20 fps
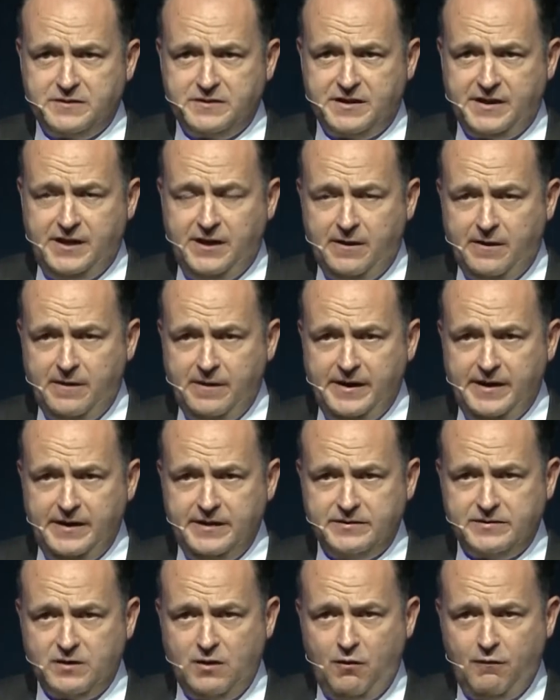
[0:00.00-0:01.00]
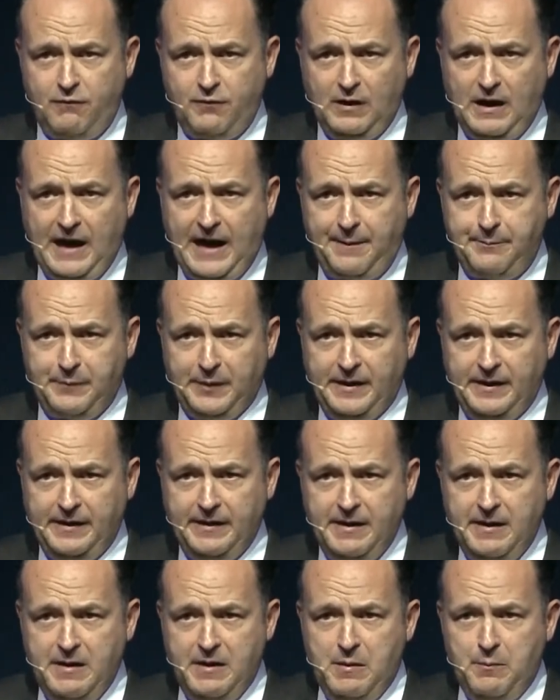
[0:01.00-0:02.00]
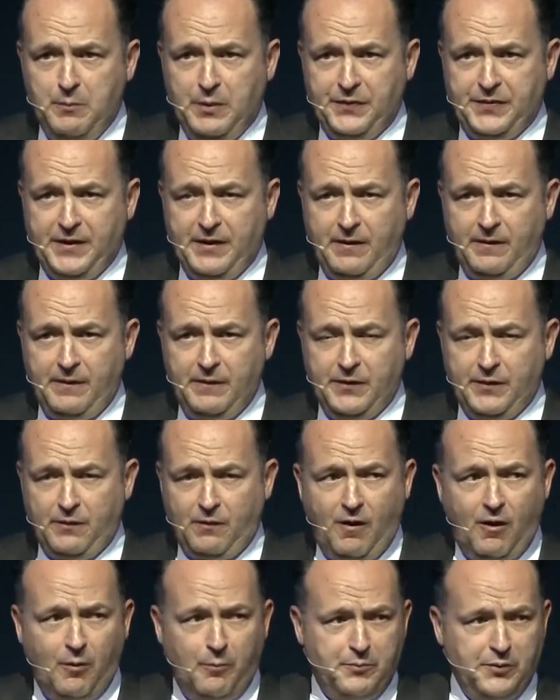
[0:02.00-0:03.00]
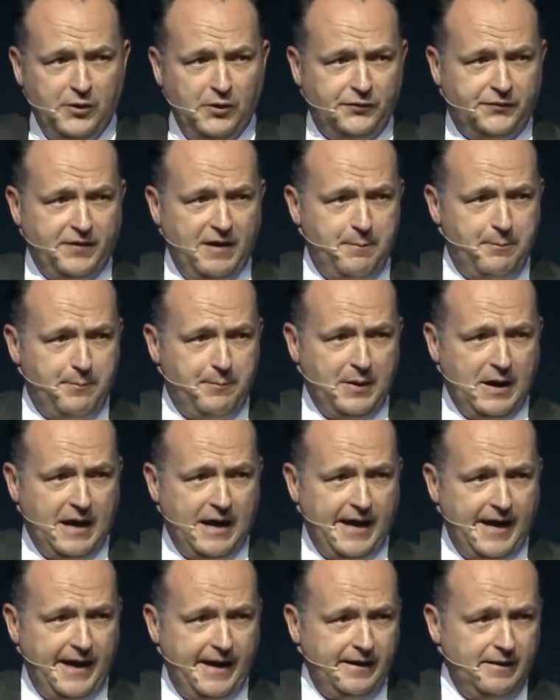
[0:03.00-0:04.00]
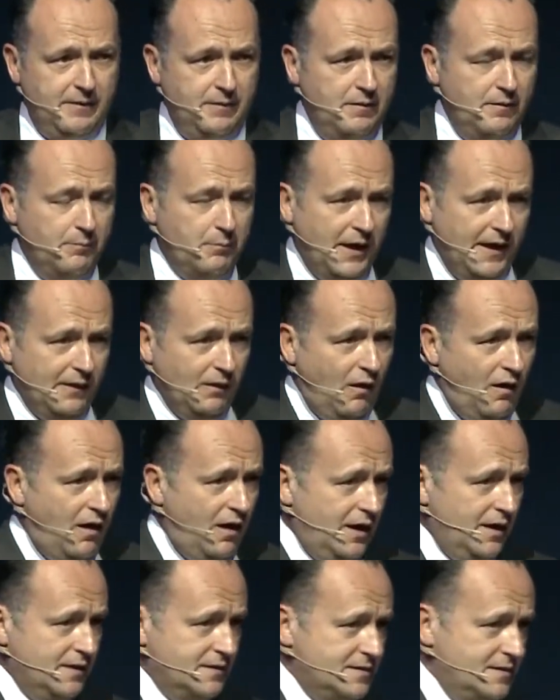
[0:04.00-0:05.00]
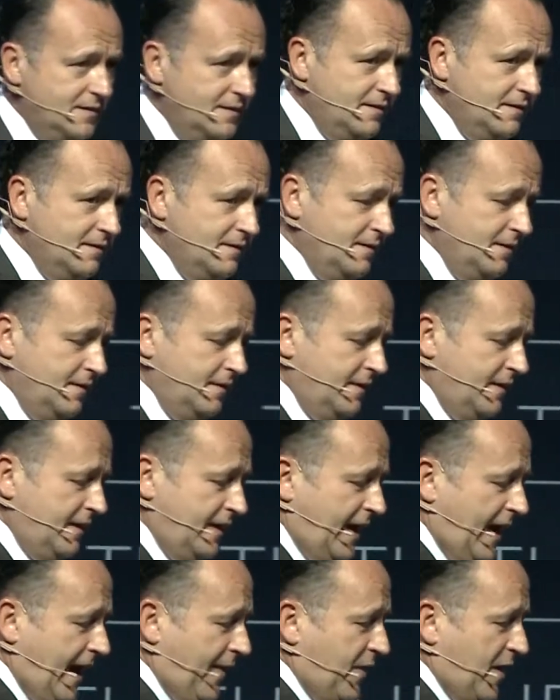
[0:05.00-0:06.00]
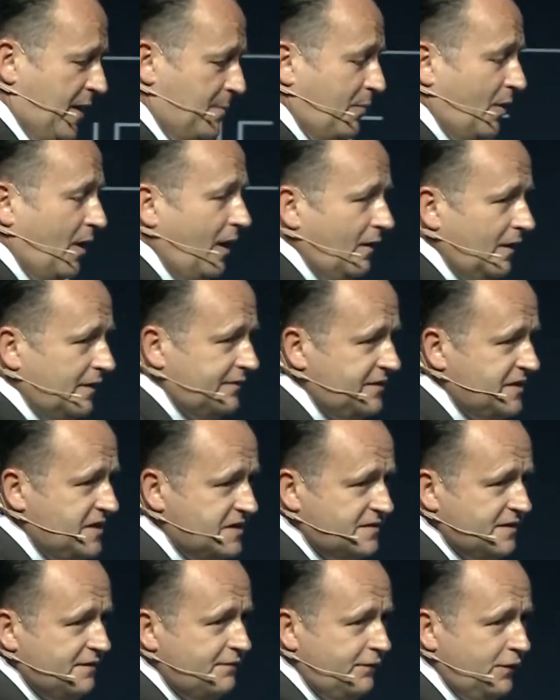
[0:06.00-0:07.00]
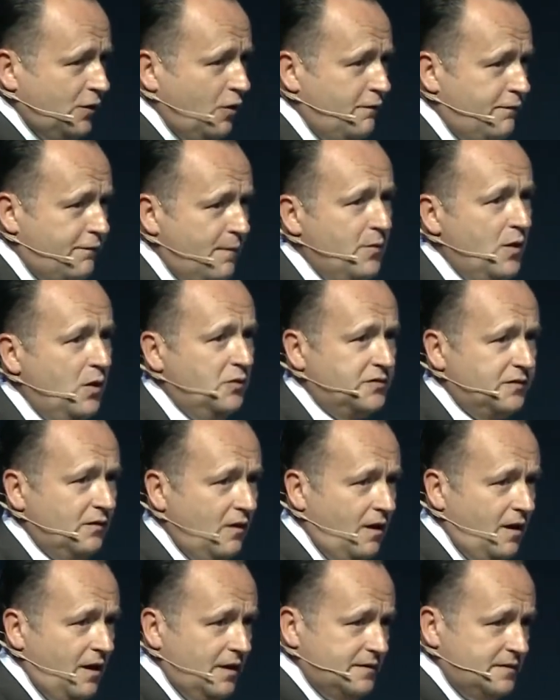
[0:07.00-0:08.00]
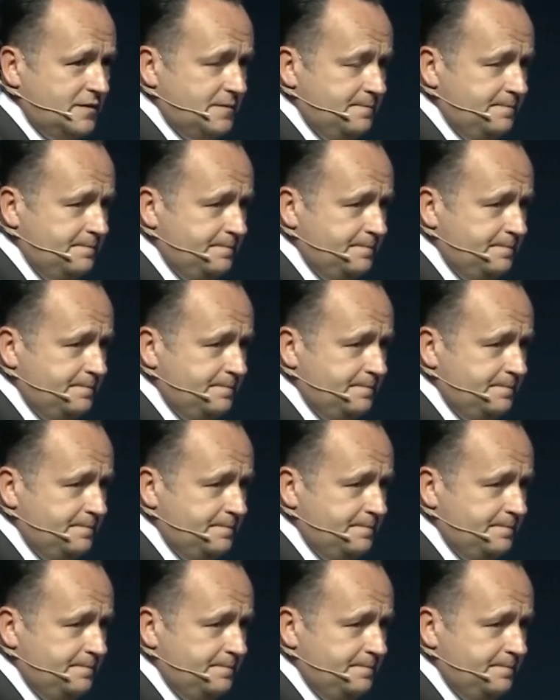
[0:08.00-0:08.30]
securities overlapping But they're all built up by laws and then policies that flow from those laws.